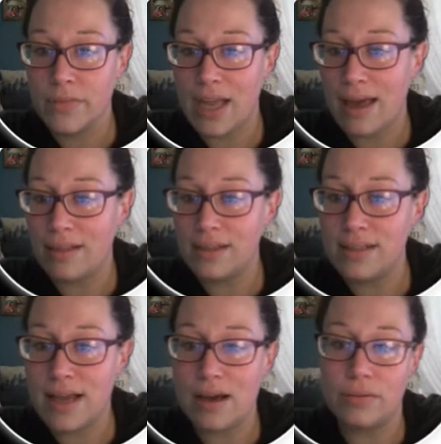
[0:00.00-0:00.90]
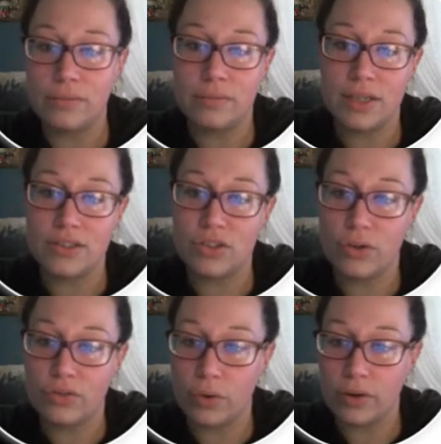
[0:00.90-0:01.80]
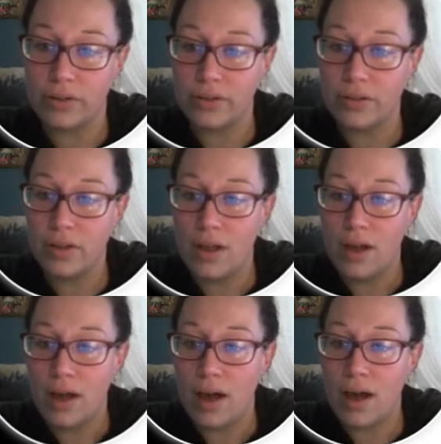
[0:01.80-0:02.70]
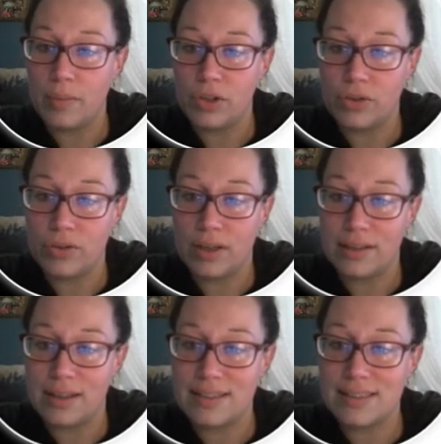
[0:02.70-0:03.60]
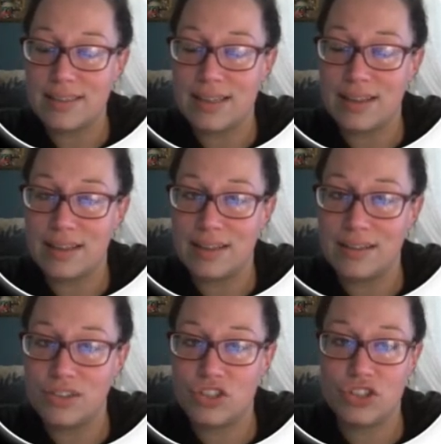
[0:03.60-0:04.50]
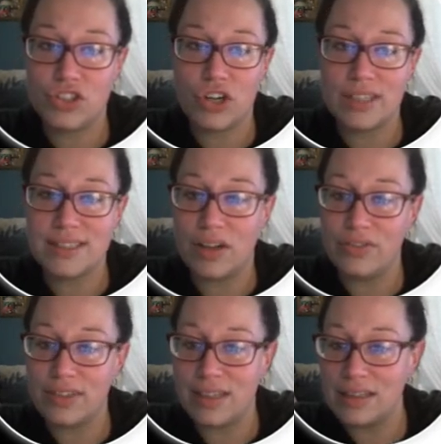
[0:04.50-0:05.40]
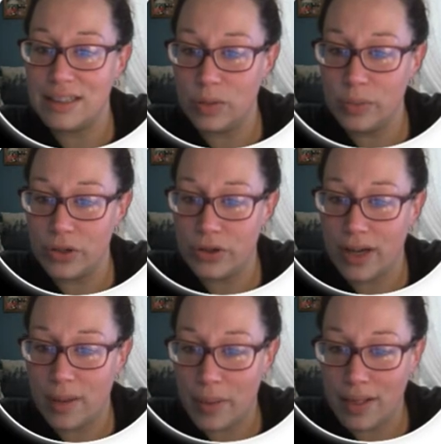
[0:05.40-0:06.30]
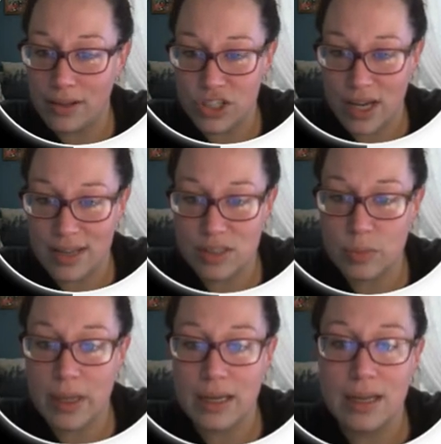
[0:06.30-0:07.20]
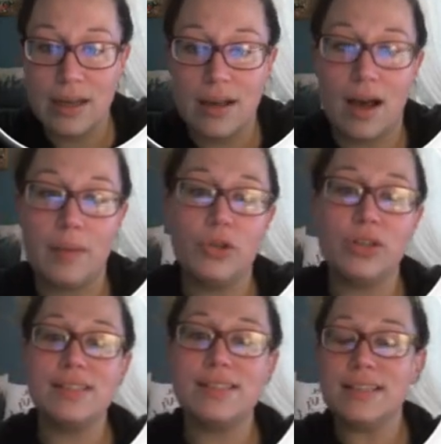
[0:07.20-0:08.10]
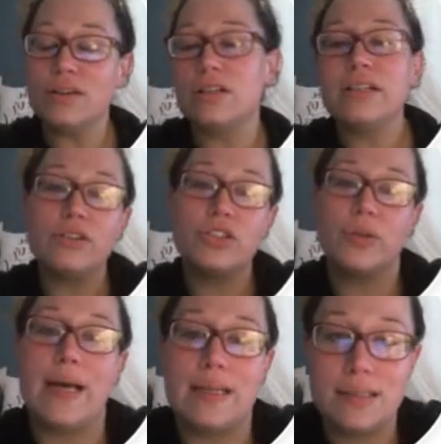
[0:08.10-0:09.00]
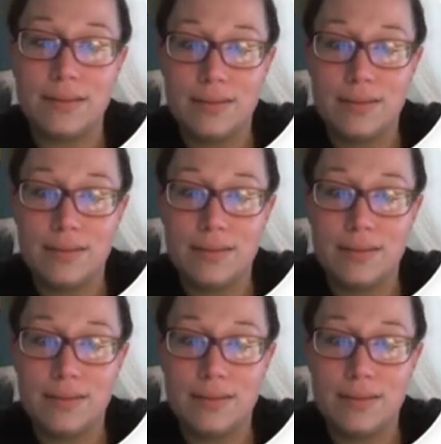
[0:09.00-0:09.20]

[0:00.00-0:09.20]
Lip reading: Allentown, and so forth. The chart itself is a little blurry, I apologize, but you can see a clear trend.